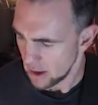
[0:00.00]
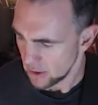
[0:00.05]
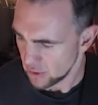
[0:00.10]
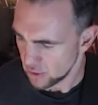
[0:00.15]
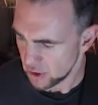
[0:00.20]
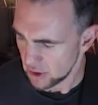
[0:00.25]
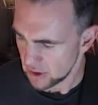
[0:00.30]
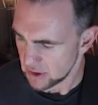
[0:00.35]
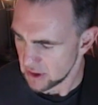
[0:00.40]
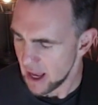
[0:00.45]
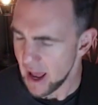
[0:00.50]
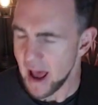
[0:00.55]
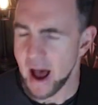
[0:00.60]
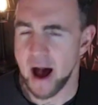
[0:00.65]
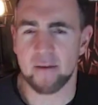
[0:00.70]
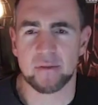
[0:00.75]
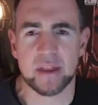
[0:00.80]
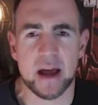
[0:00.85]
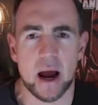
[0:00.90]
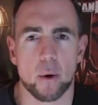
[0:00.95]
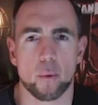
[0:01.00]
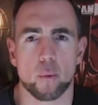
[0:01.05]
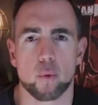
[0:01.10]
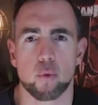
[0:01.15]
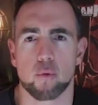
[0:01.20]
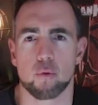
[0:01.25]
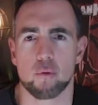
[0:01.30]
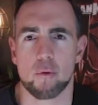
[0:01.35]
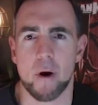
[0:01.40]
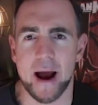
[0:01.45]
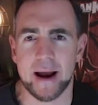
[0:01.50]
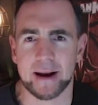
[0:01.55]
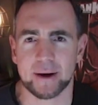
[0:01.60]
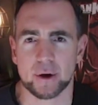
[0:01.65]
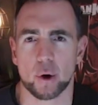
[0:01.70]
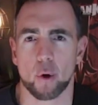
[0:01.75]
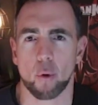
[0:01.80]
just have that right